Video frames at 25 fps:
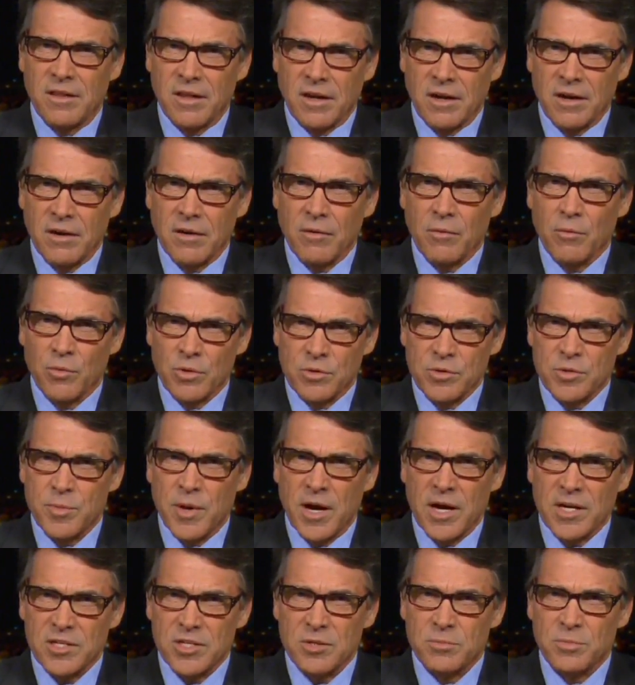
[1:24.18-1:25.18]
their
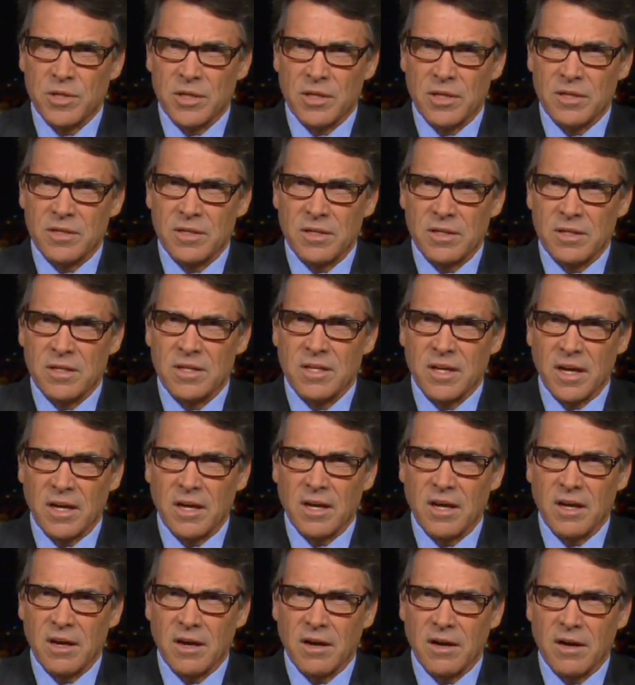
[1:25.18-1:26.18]
responsibility to
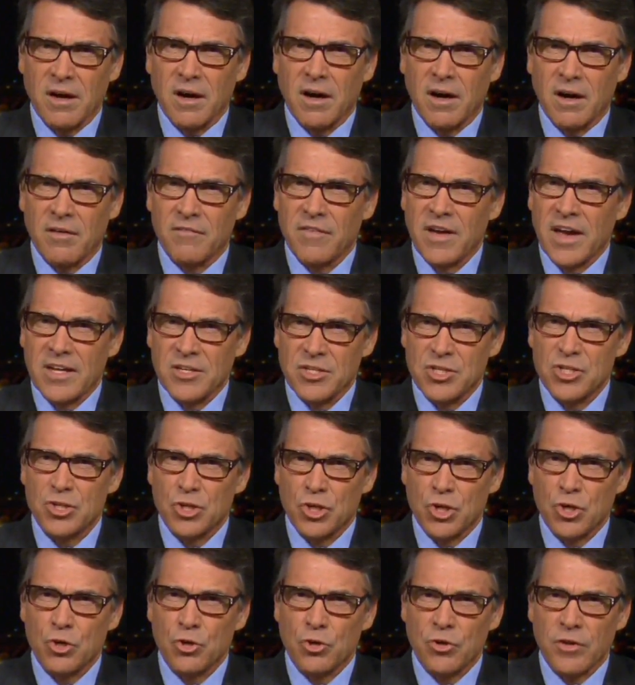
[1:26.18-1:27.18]
take care of and
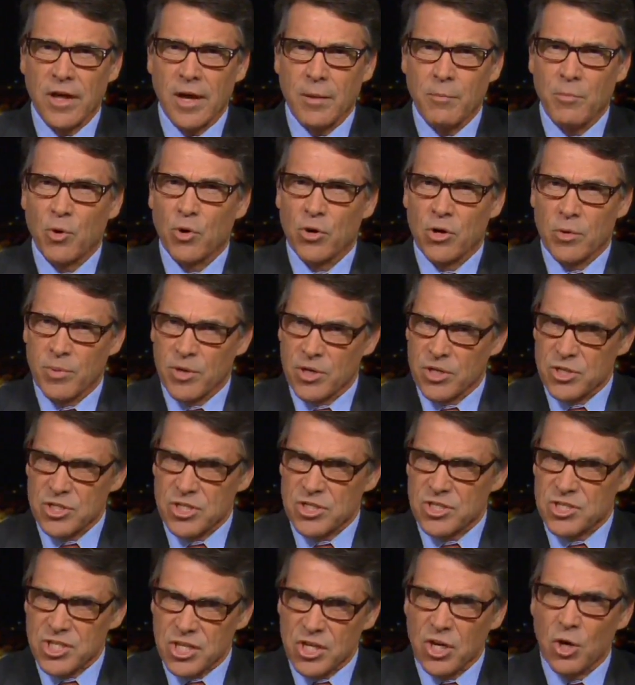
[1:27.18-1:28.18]
secure that border, because
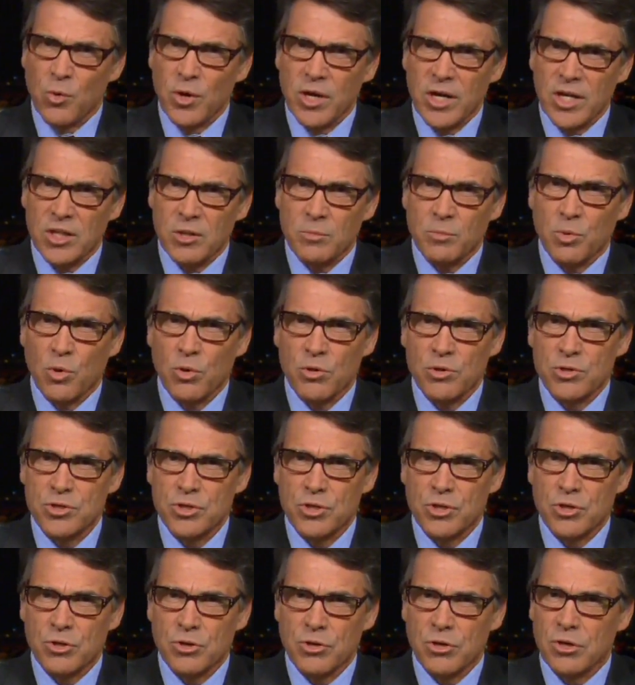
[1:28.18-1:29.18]
until we get the border
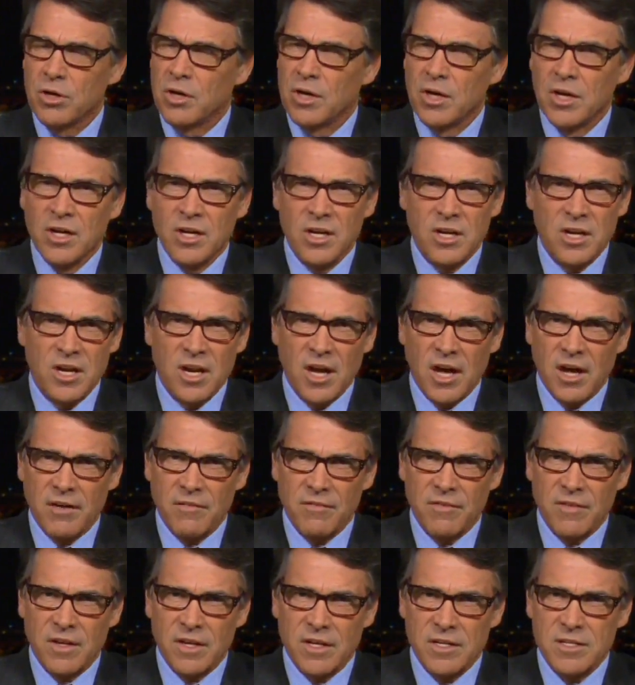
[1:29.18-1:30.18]
secure, none
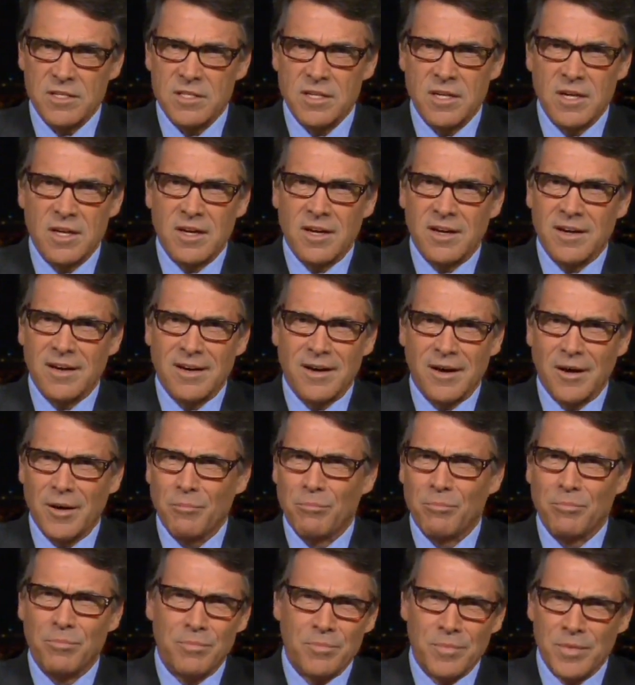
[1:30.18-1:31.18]
of this
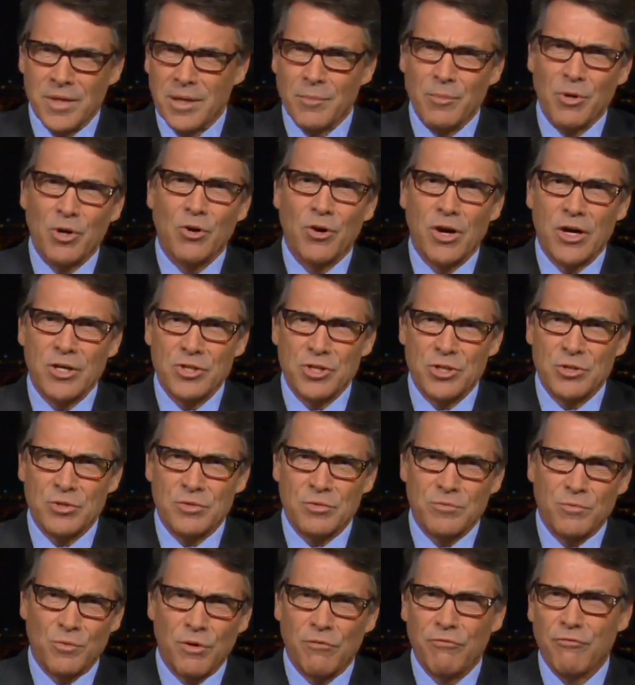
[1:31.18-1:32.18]

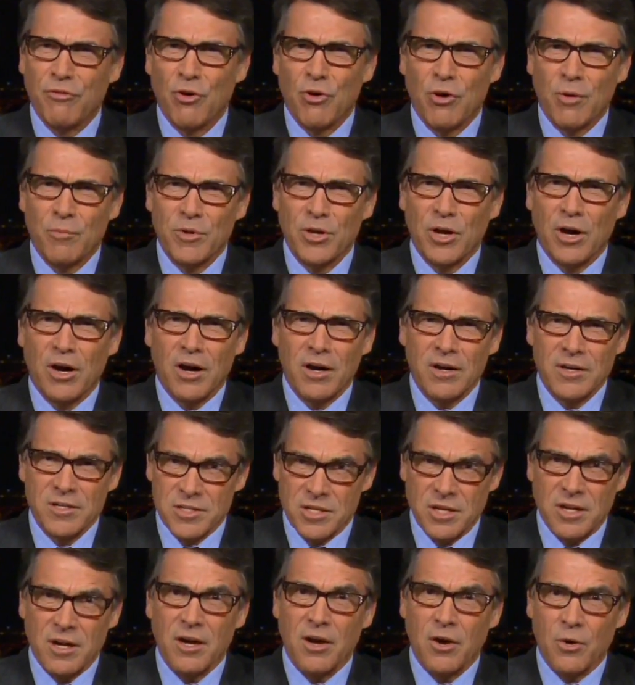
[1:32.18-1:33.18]
immigration reform talk
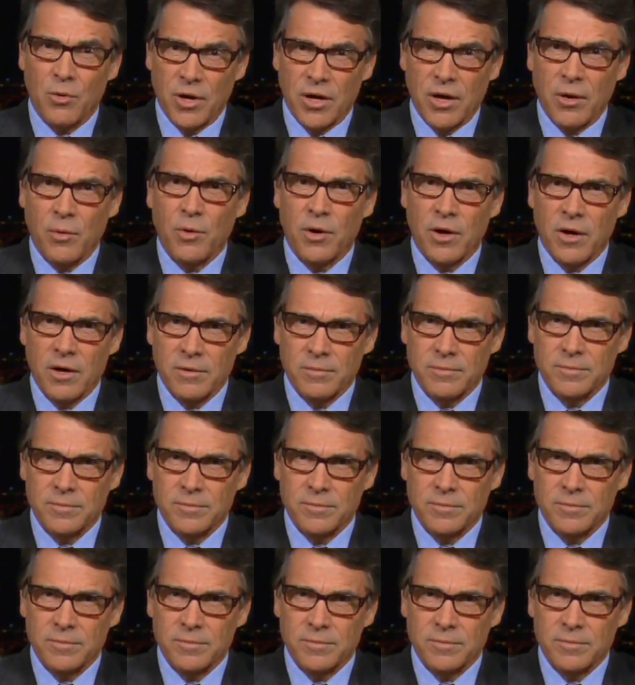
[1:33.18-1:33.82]
is going to go anywhere.